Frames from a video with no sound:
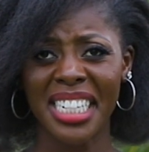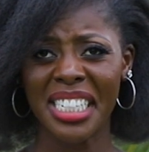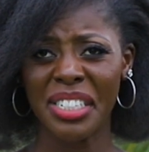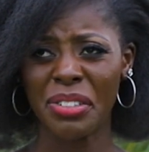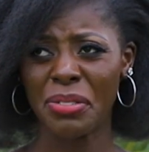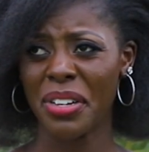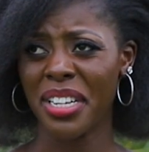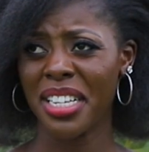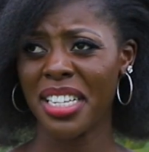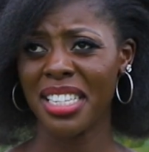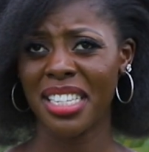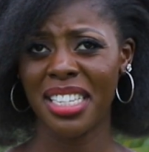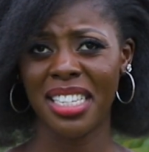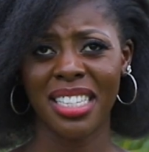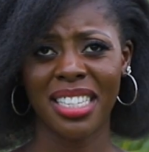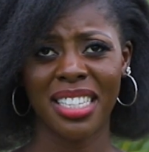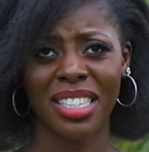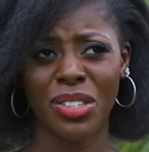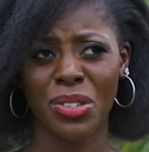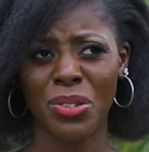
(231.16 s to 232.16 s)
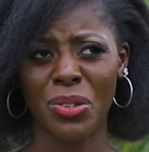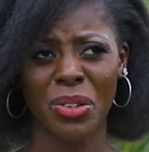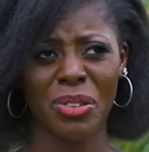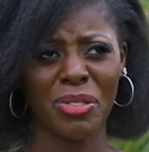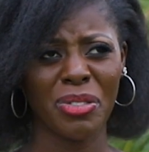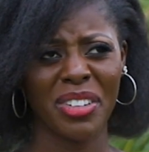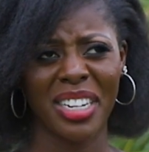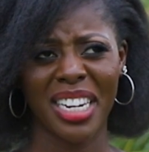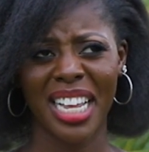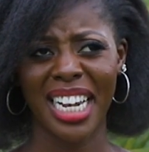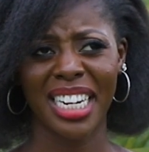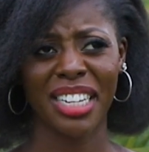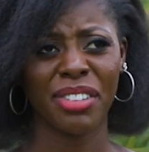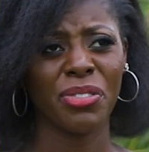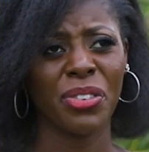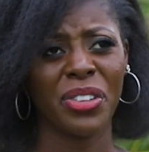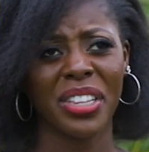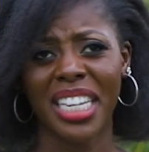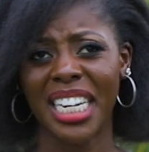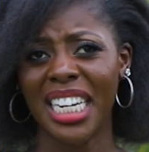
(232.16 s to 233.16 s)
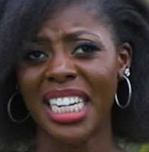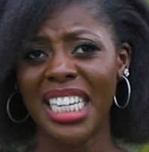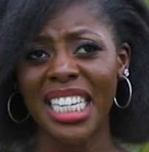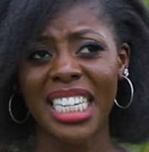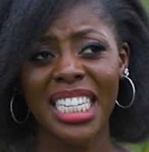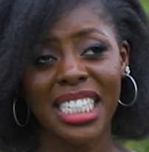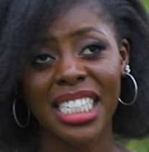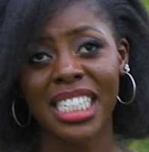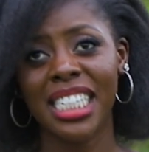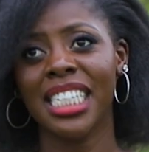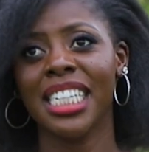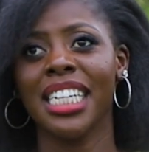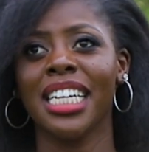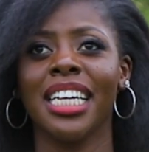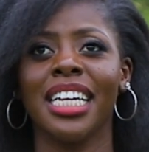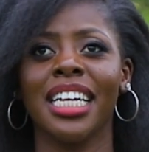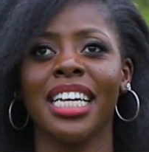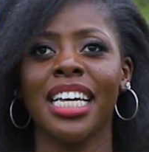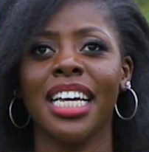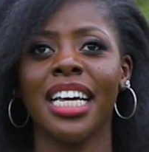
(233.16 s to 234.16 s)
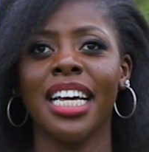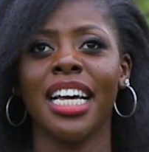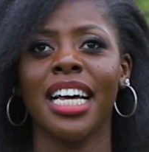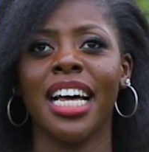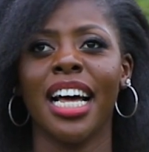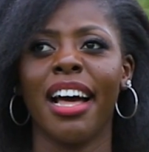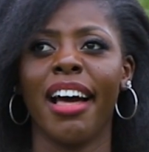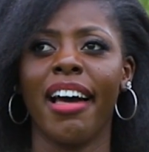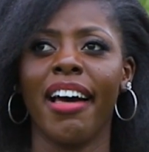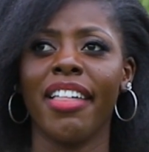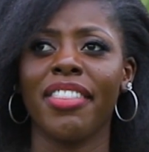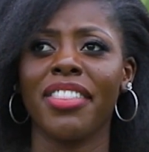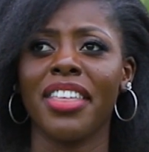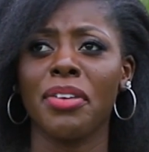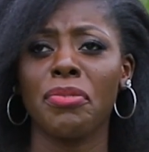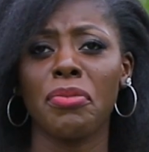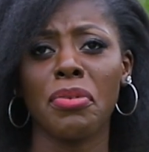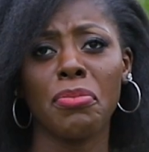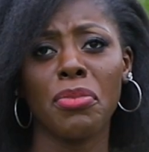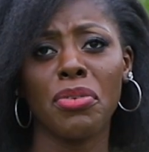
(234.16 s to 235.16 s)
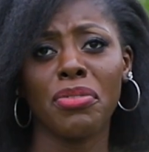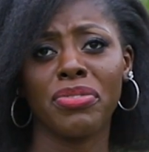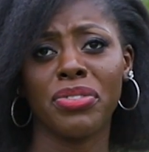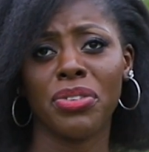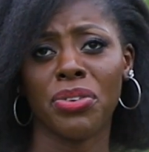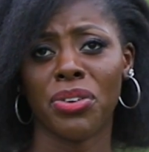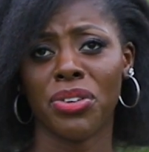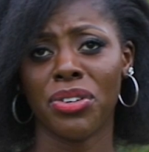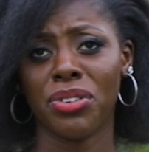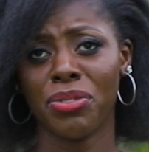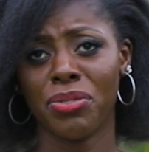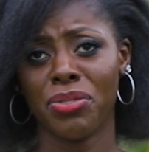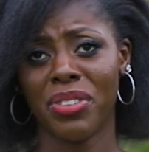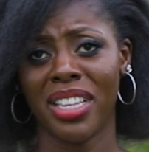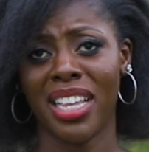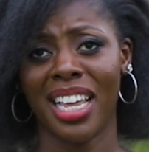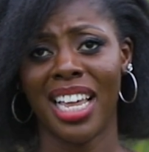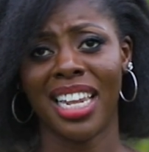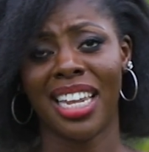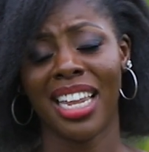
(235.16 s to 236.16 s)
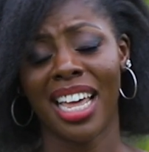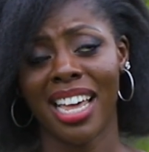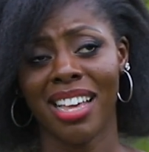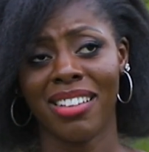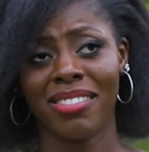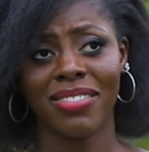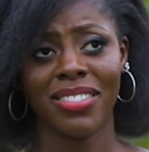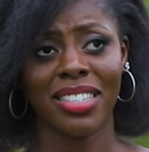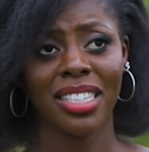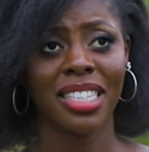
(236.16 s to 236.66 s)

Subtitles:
It was season finale for the league. And then we moved on with our lives.